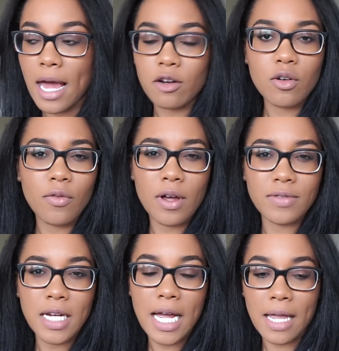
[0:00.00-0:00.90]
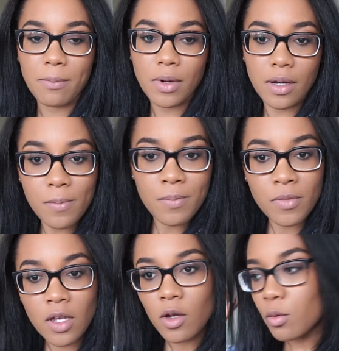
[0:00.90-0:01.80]
I don't know if I'll have time, but
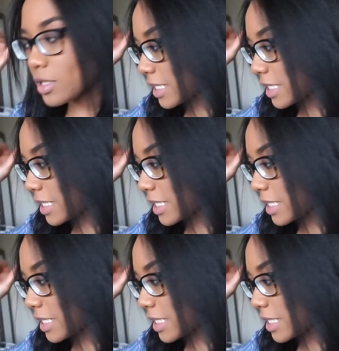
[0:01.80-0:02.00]
we'll